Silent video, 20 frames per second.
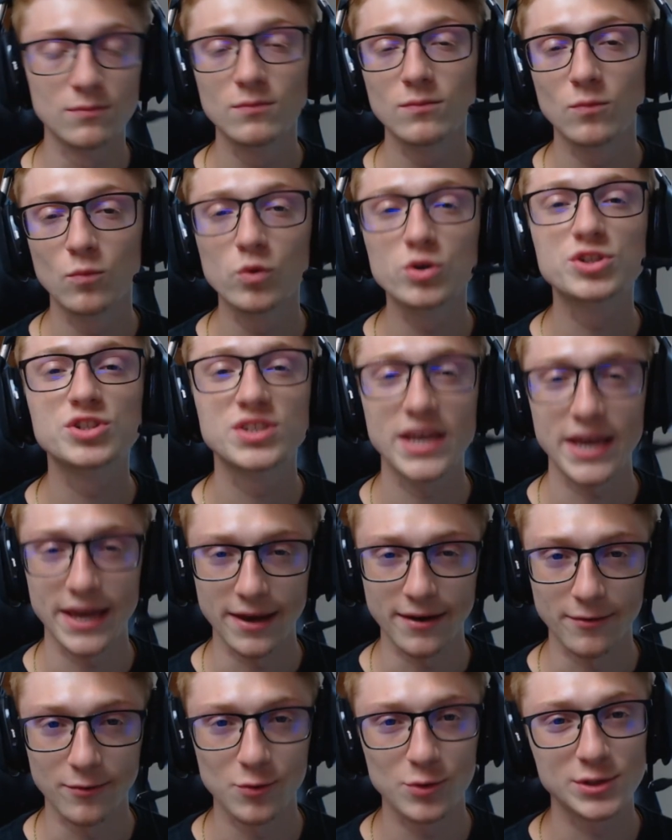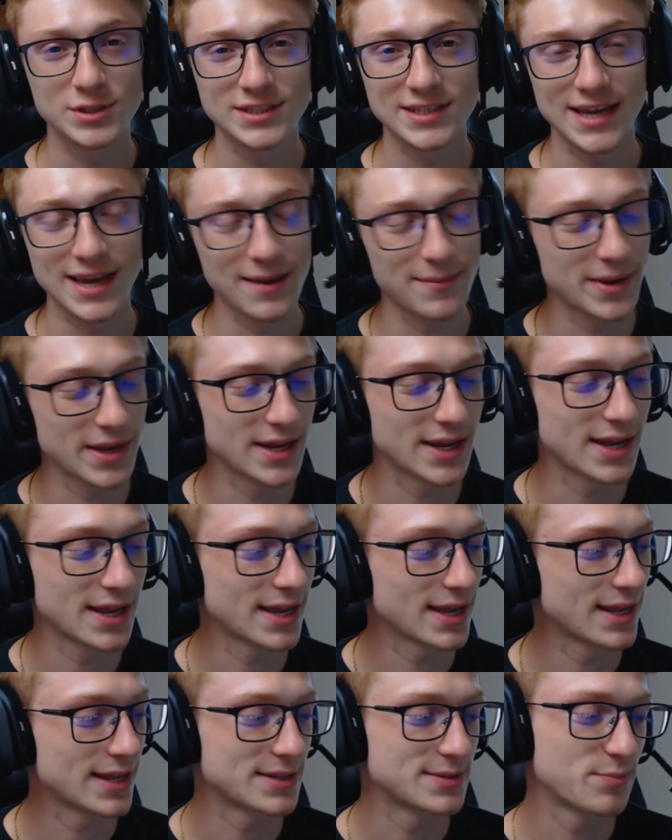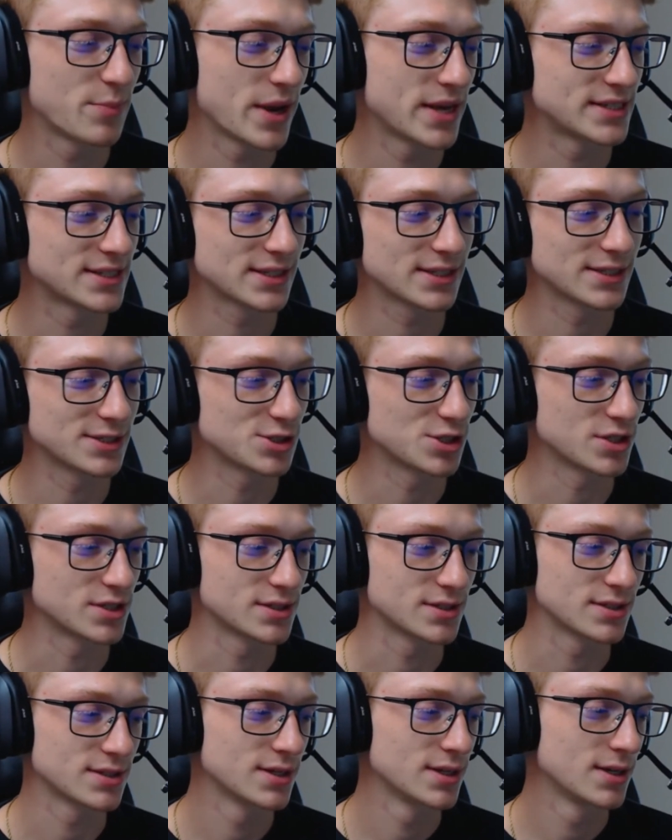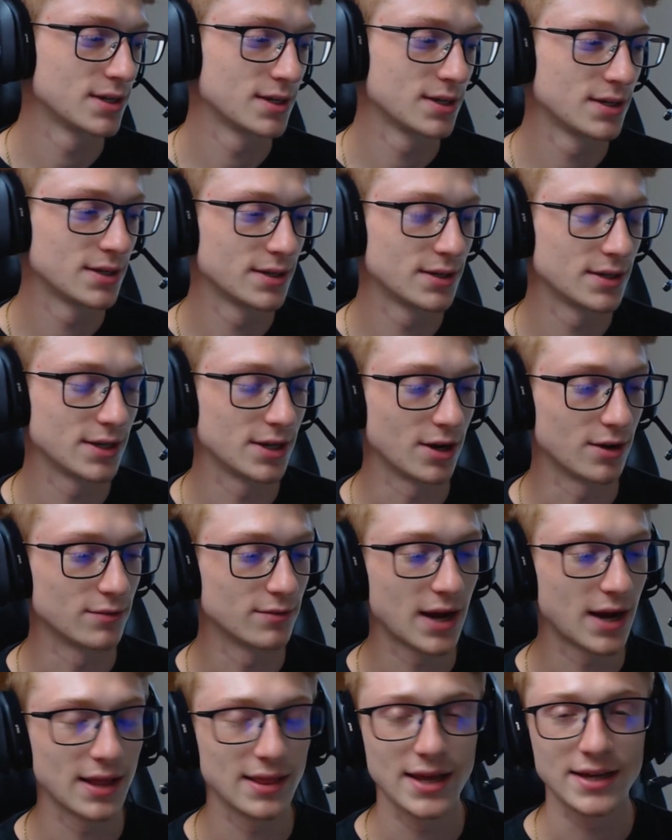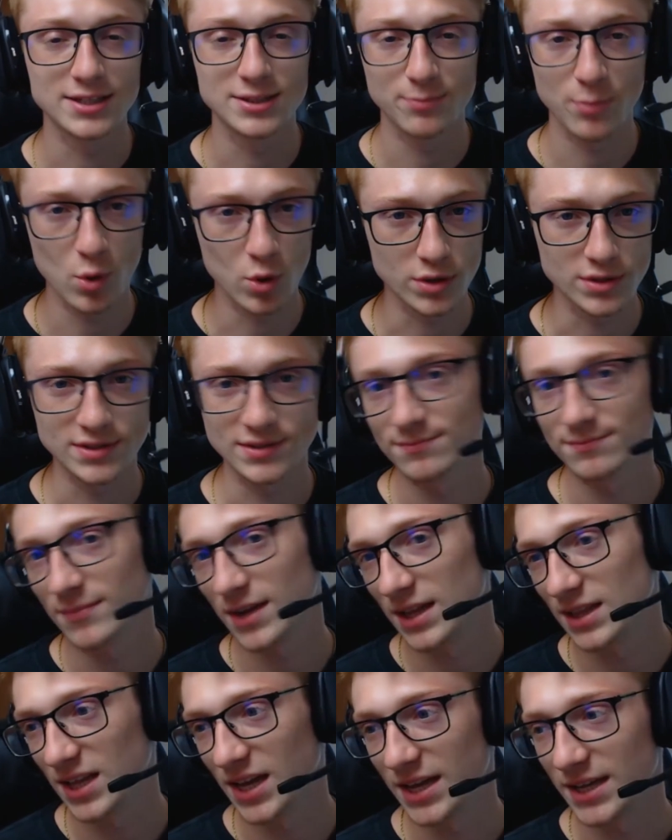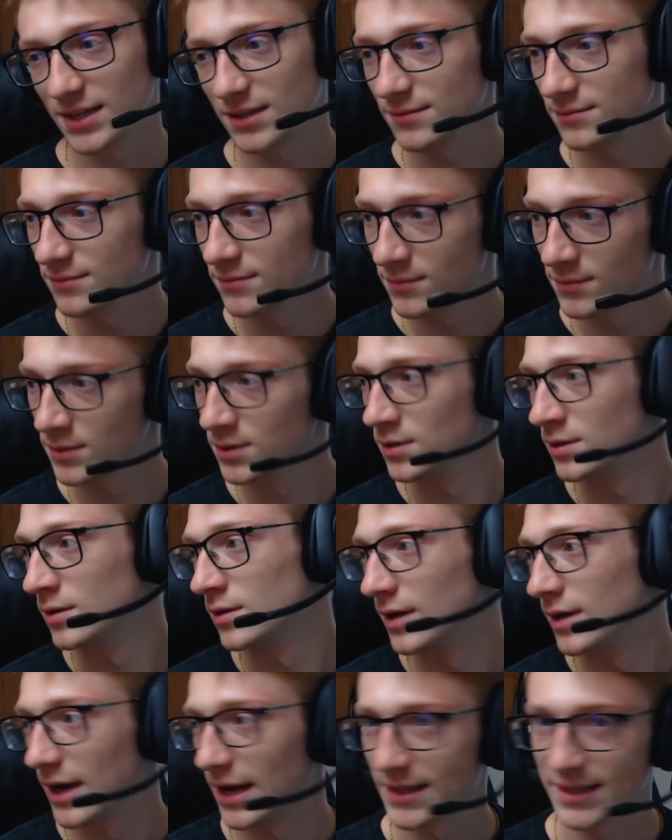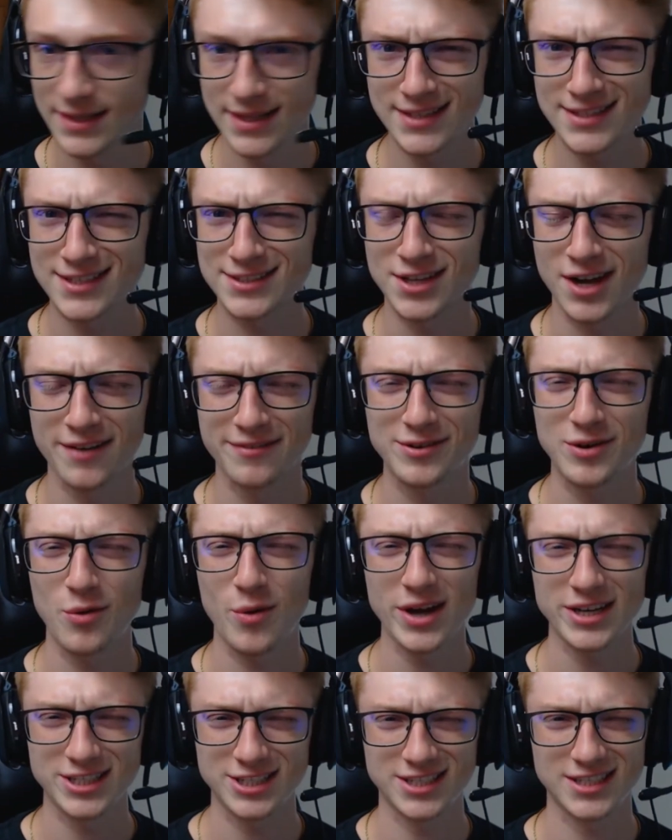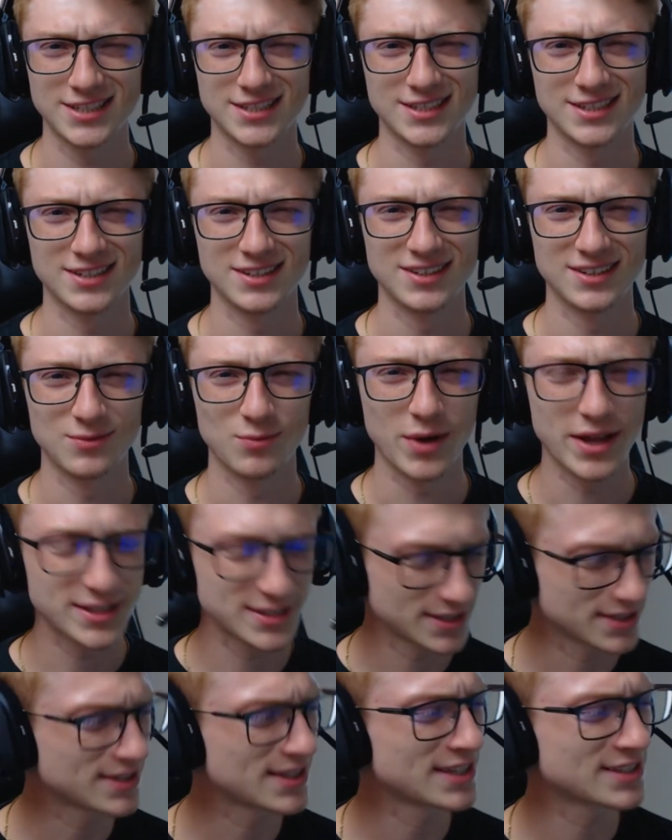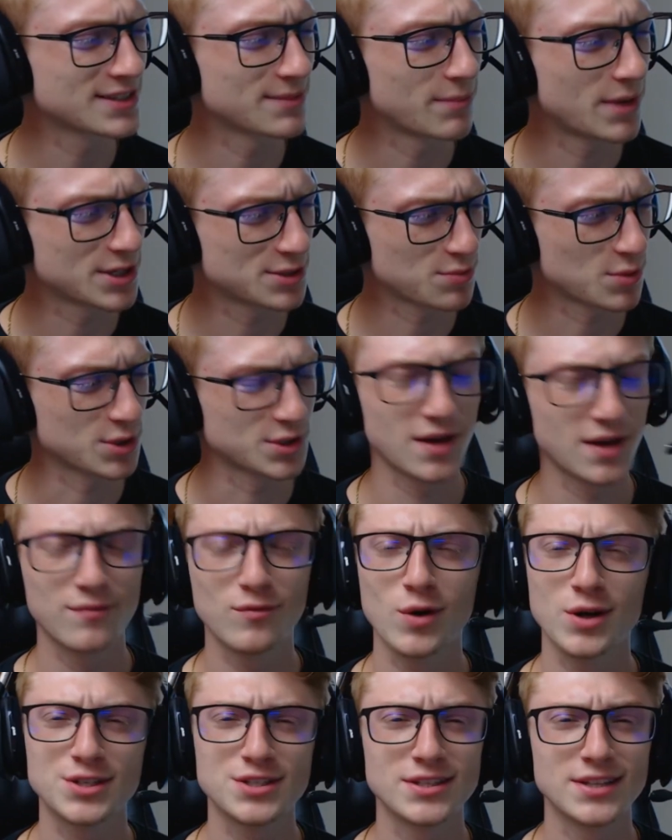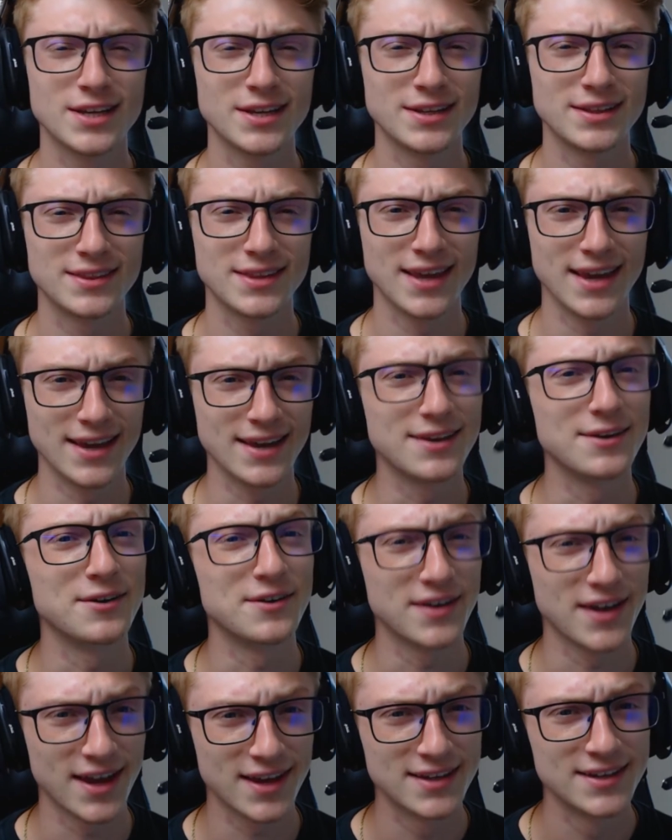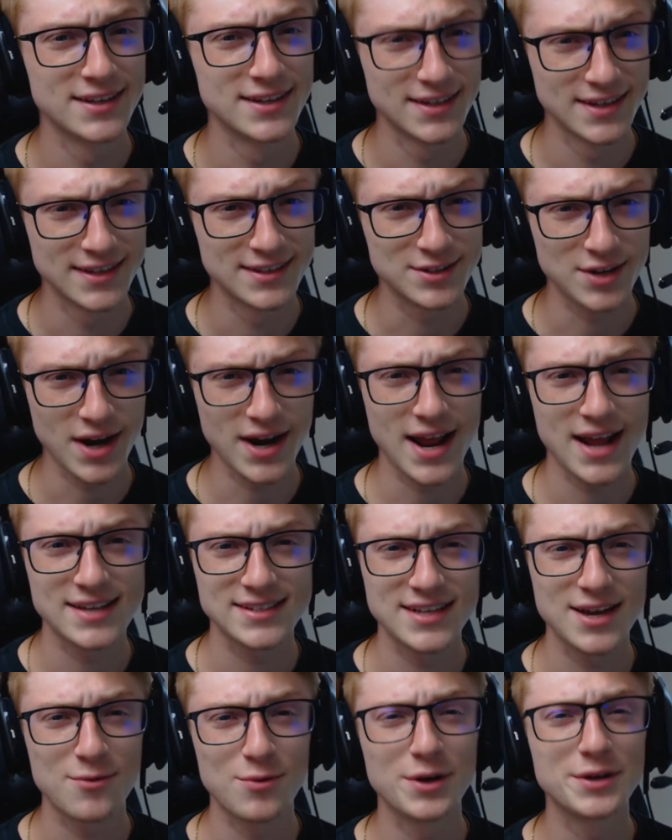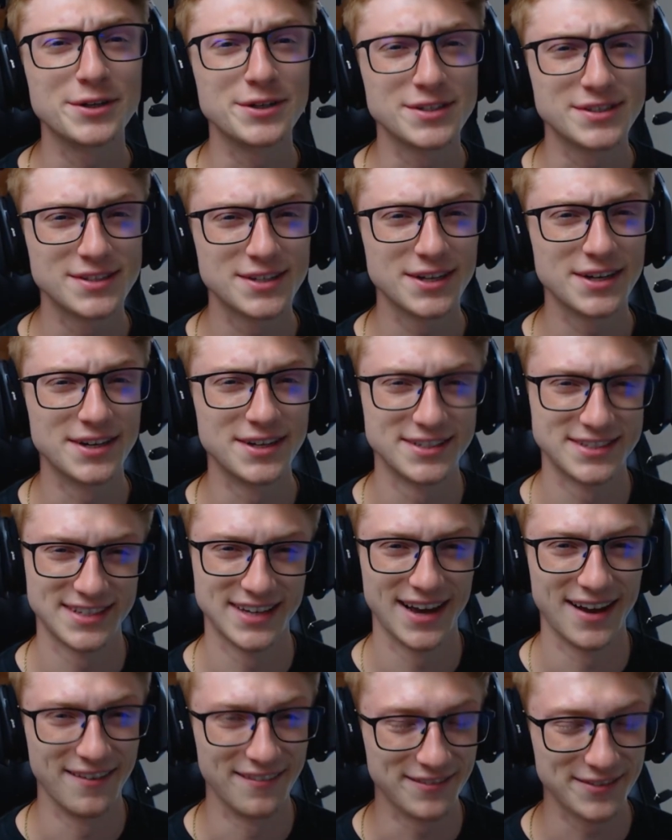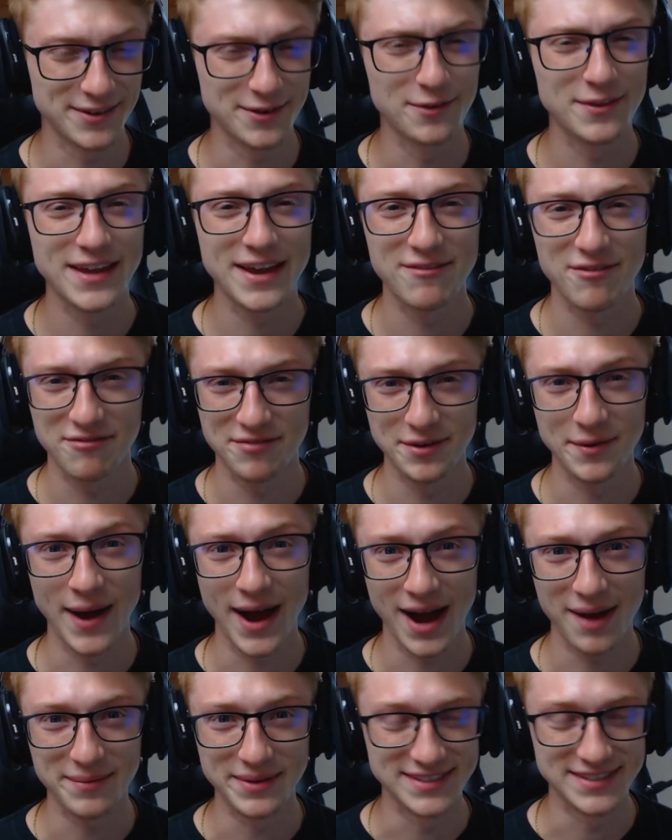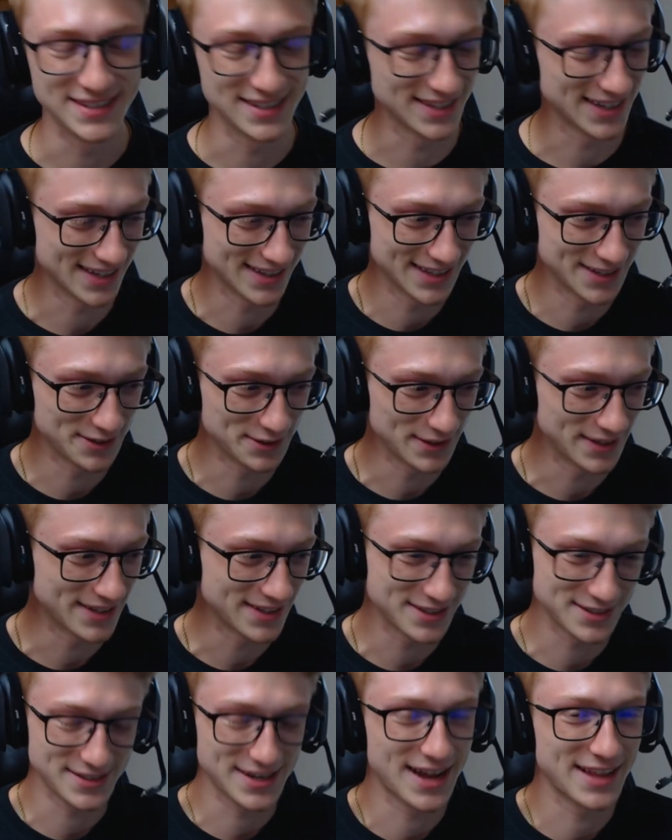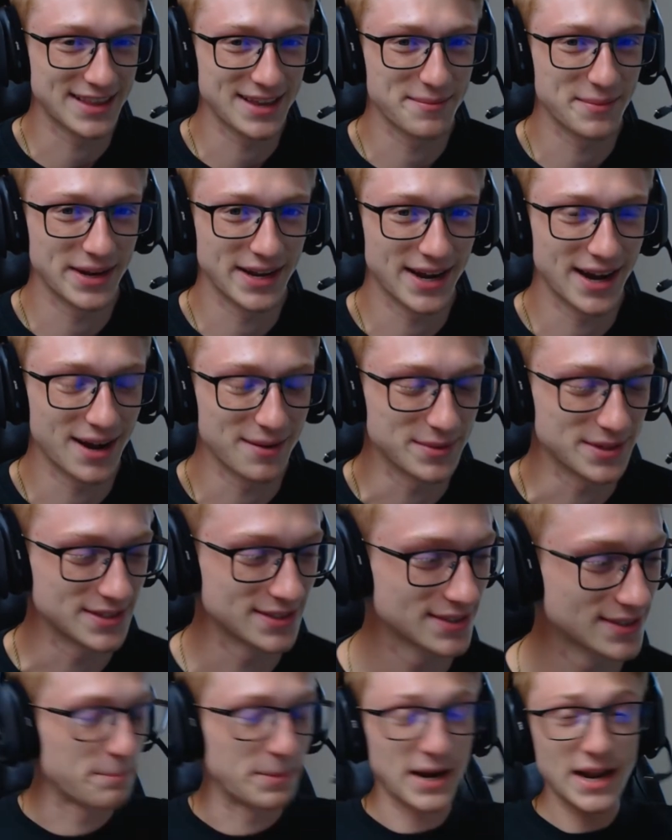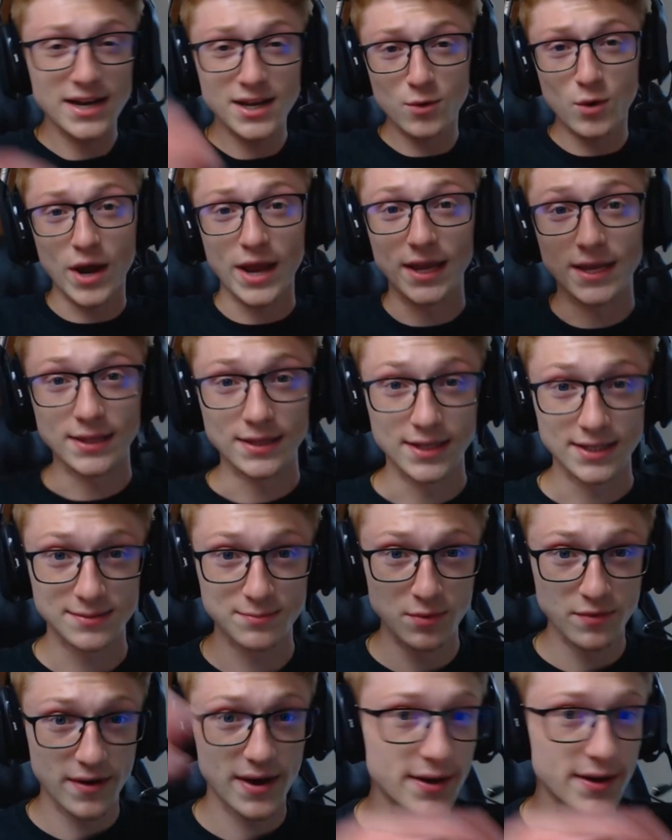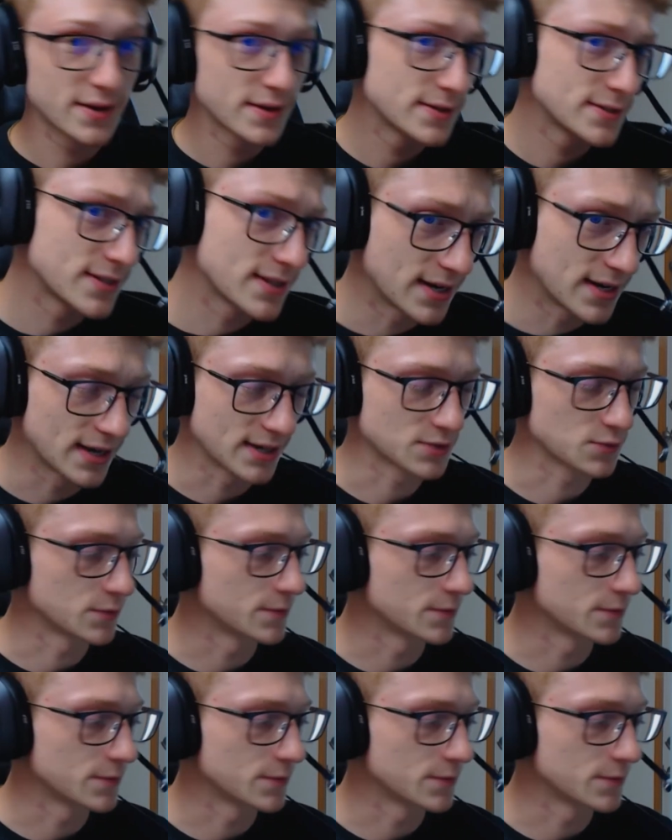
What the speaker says: see. We'll see. I mean, it's basically just, I like sports. That's a tough question. That's a much more tough question than you'd think. Okay, try to ask that one to yourself. You only have a few hobbies. Like literally, there's not that many hobbies. Anyway, let's move on to the next one.